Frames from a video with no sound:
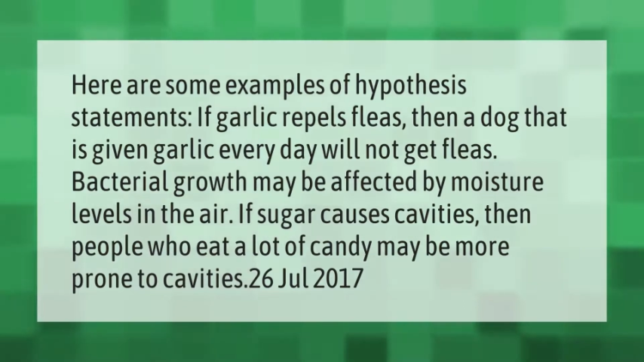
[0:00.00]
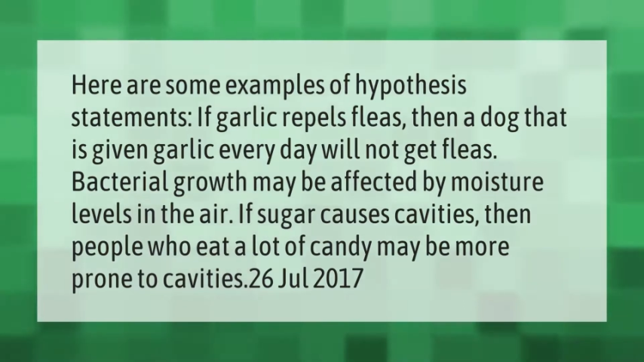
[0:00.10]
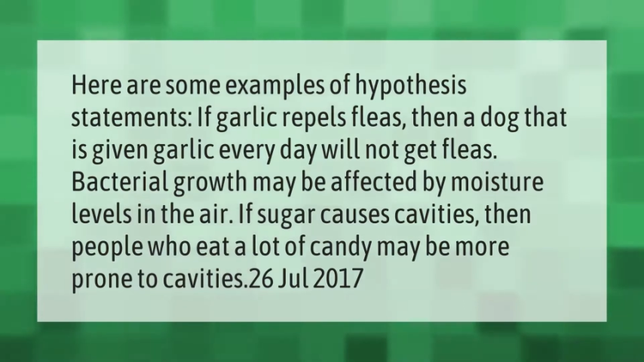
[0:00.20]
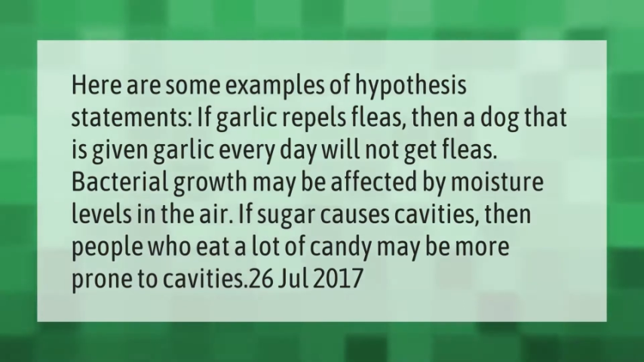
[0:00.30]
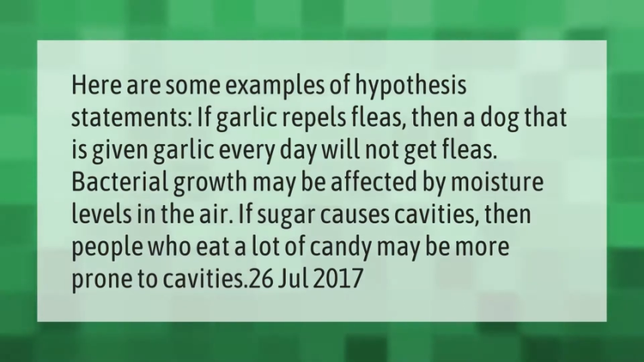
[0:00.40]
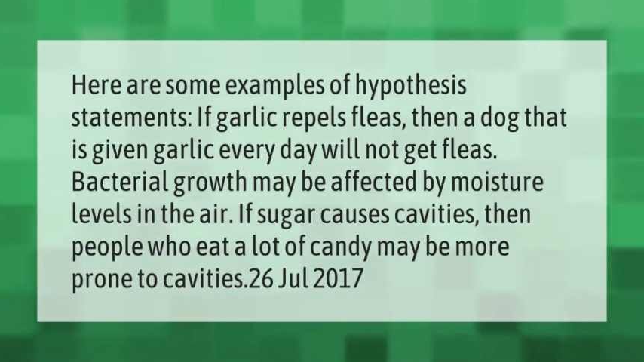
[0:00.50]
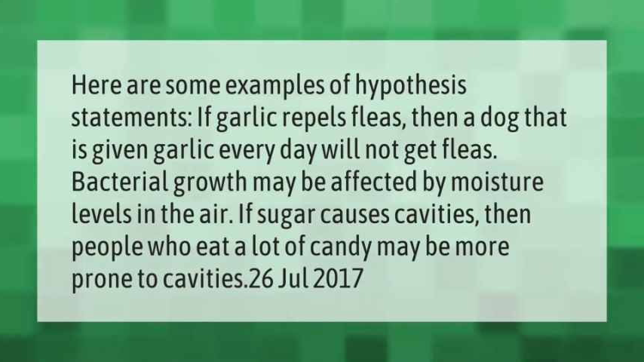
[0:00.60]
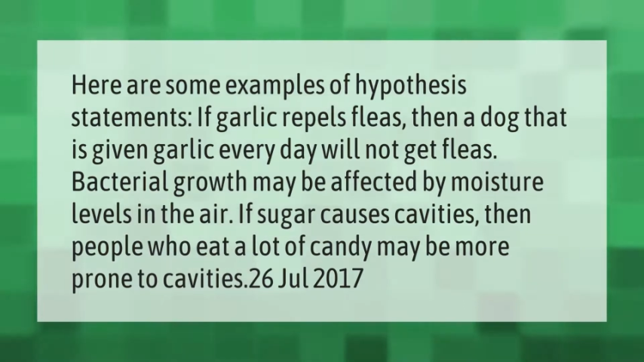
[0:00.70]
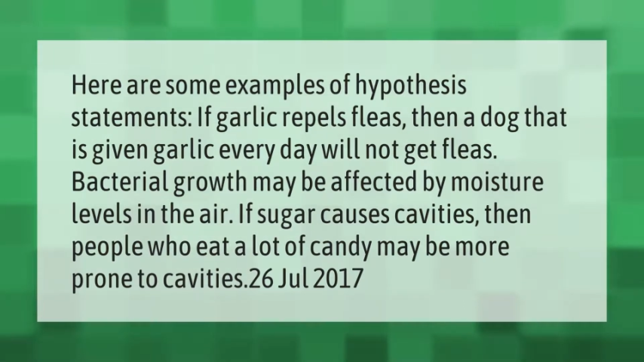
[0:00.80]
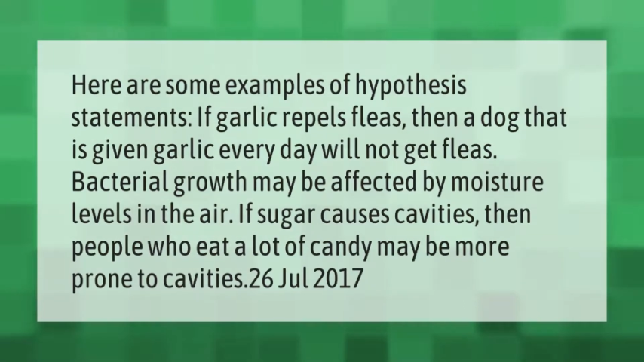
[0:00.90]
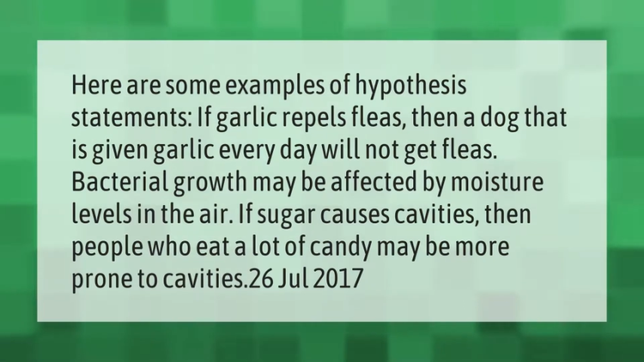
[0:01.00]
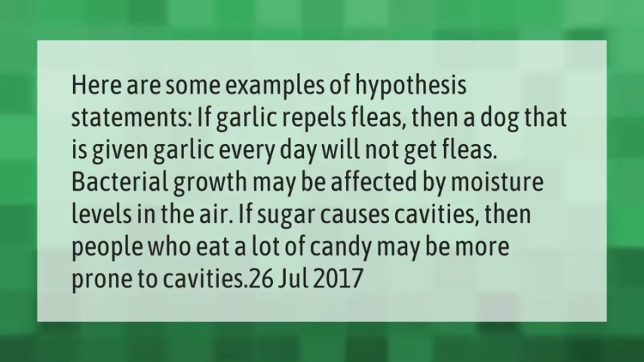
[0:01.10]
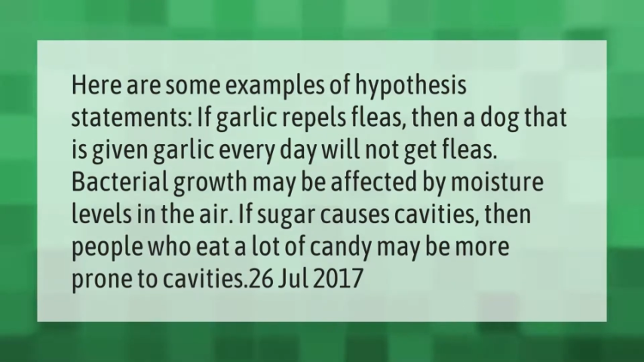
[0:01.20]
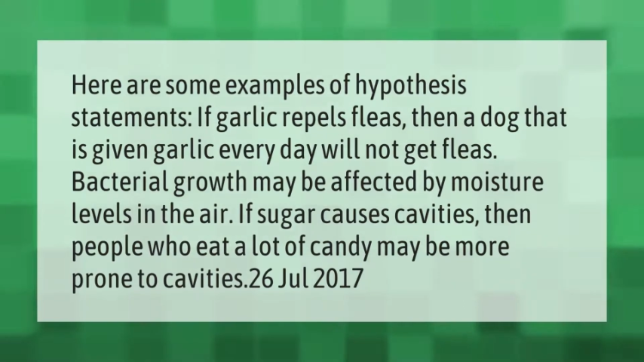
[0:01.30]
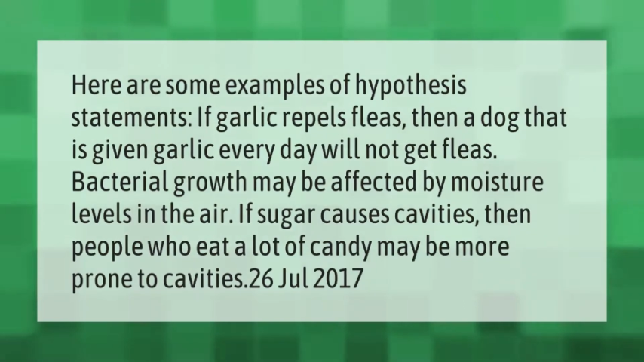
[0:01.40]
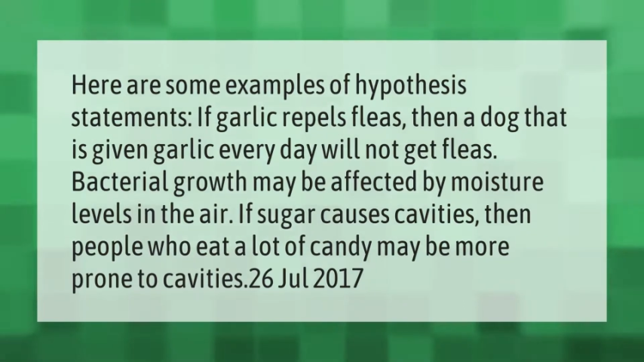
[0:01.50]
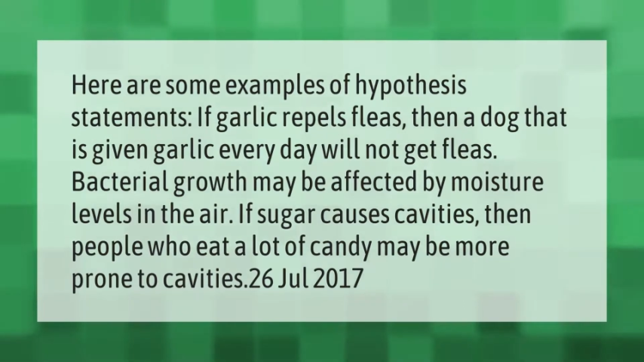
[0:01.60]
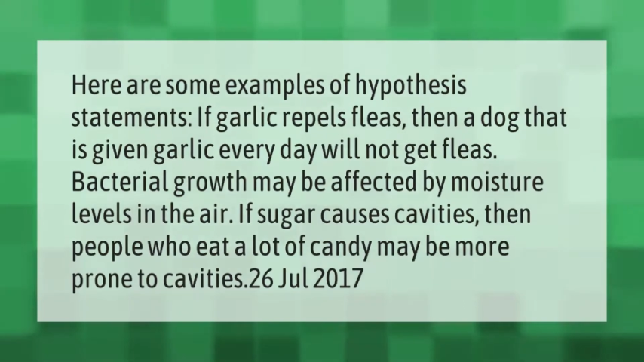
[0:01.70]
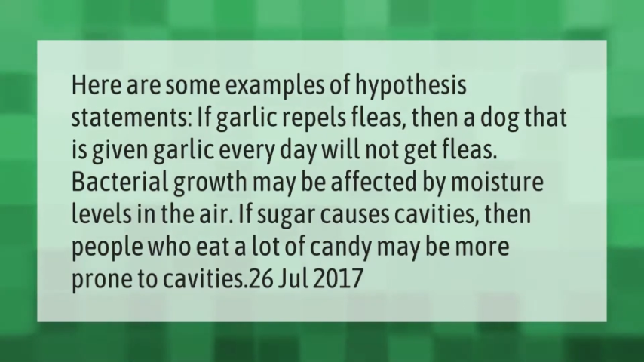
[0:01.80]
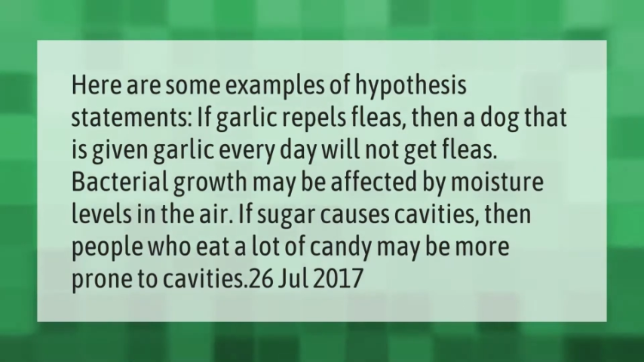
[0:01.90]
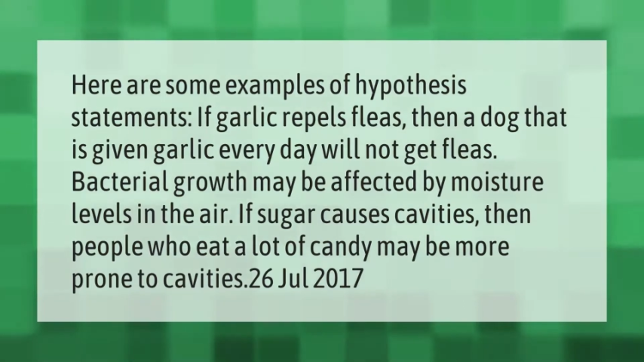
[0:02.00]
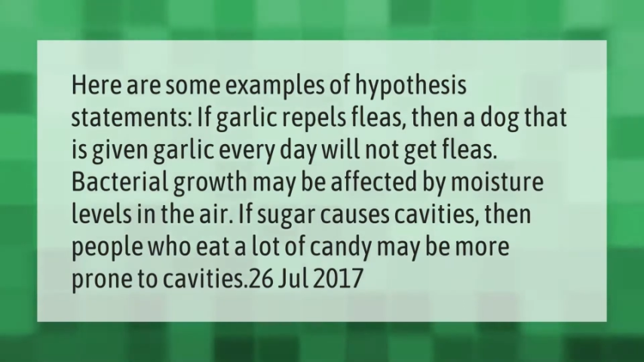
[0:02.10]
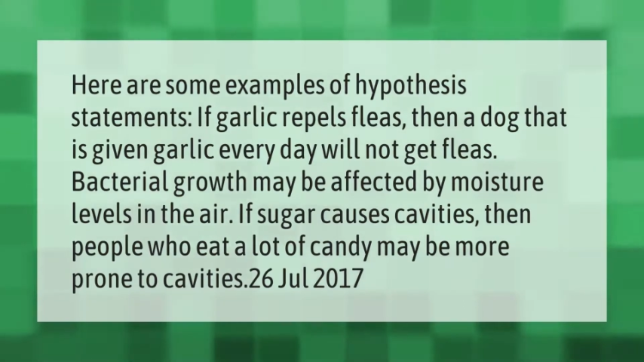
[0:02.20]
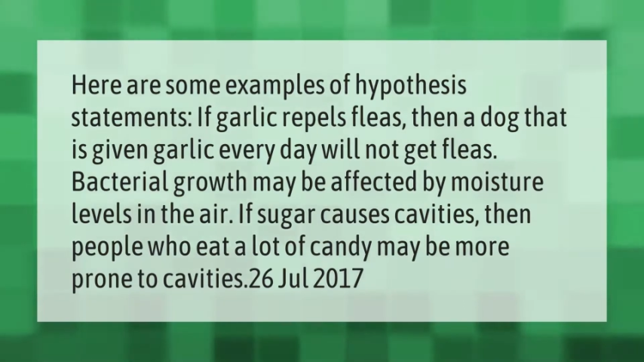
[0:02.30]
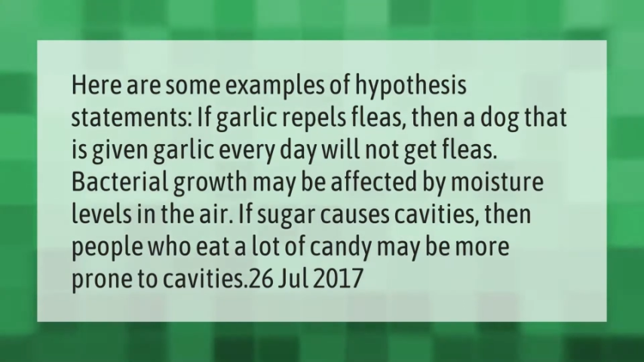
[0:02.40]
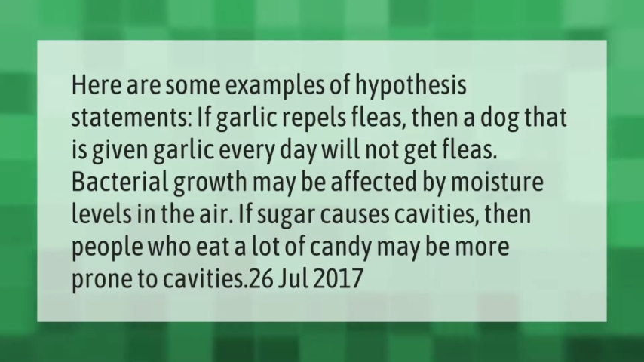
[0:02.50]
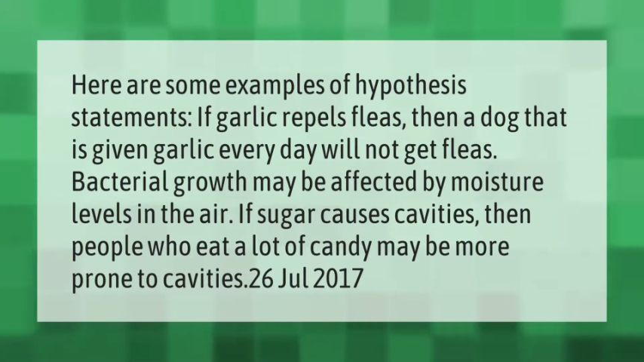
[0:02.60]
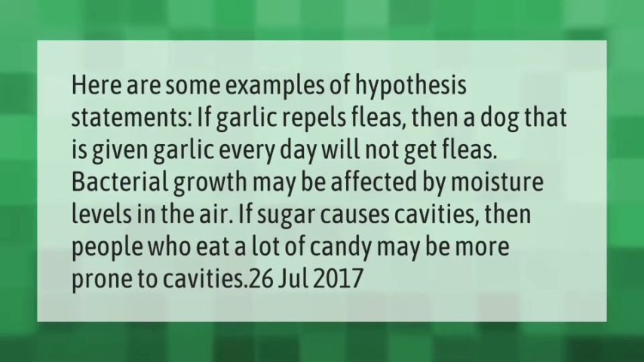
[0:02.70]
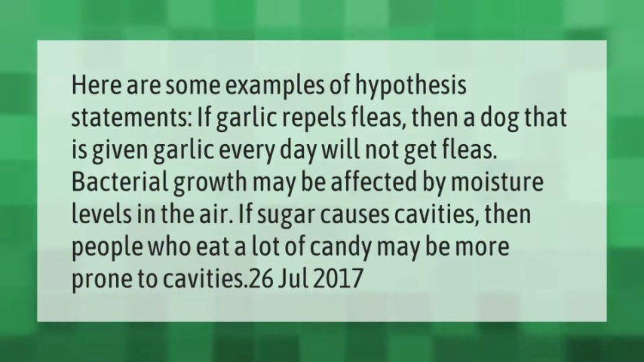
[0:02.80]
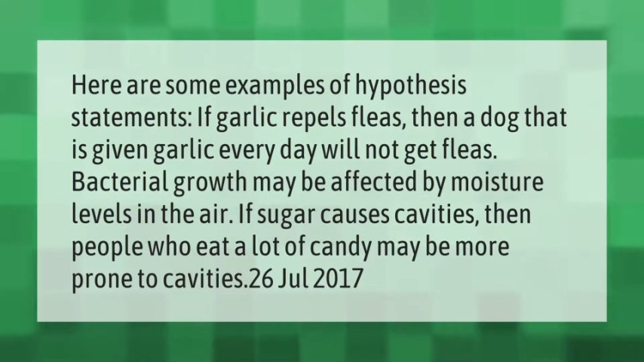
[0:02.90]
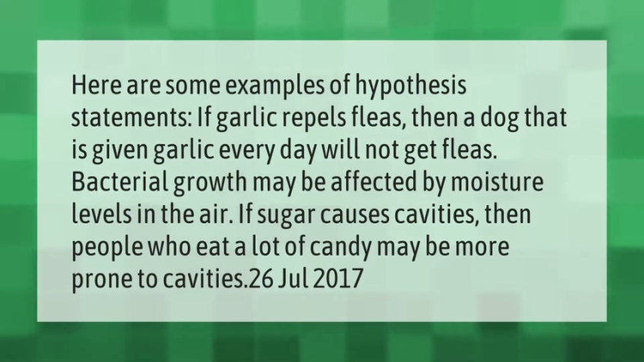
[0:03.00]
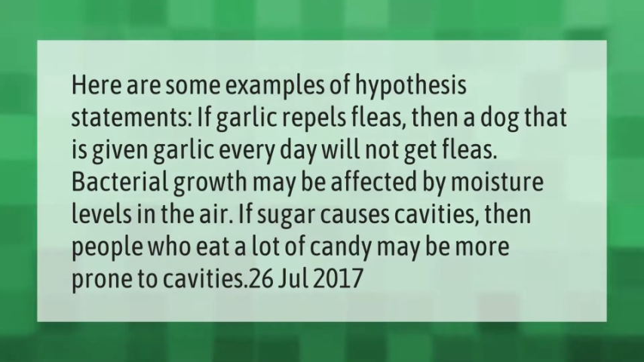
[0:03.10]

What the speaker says: (no speaker visible)